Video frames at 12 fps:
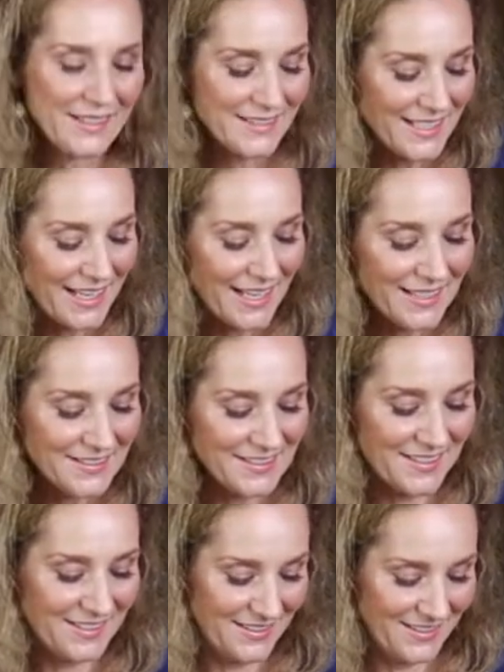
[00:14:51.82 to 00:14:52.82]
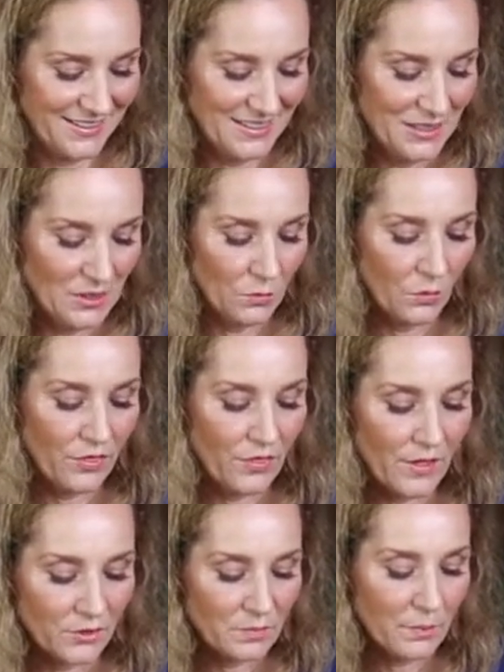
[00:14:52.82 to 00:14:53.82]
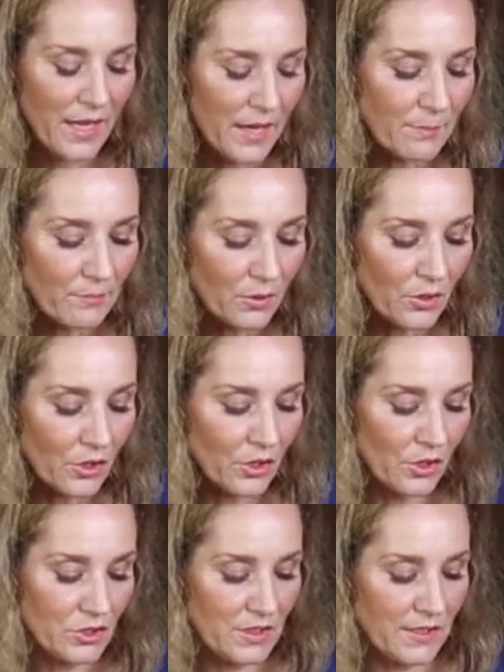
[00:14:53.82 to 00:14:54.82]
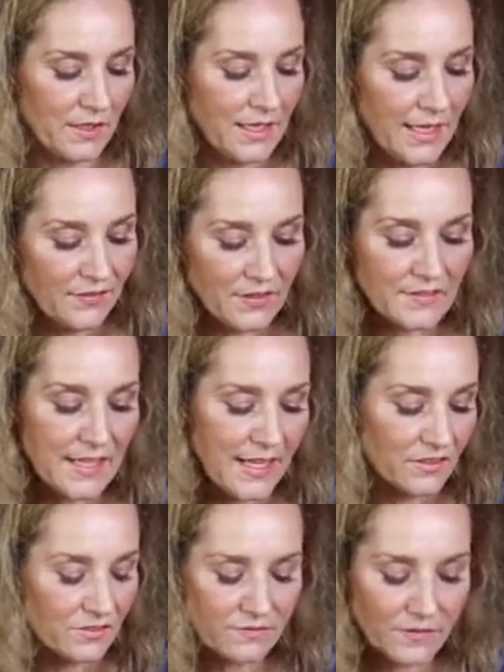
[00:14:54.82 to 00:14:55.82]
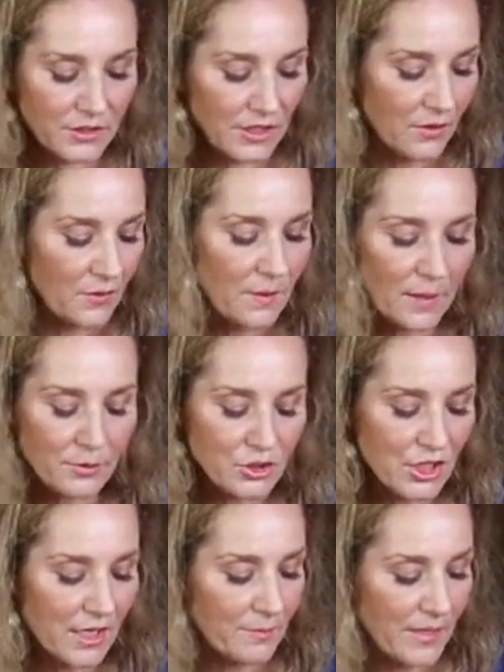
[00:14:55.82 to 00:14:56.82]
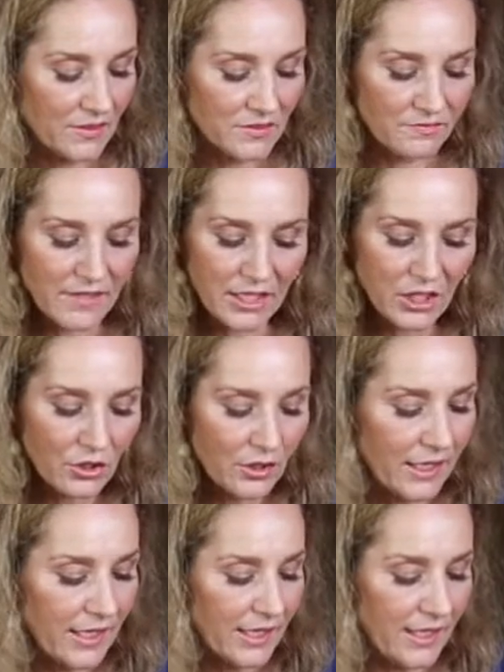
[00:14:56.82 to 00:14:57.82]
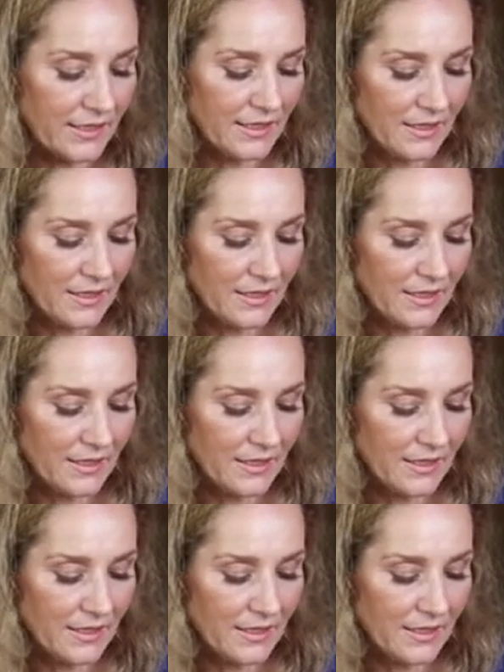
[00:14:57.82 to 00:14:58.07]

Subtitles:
taste, with those peppers, and this has, you know, the pepper jam has vinegar in it,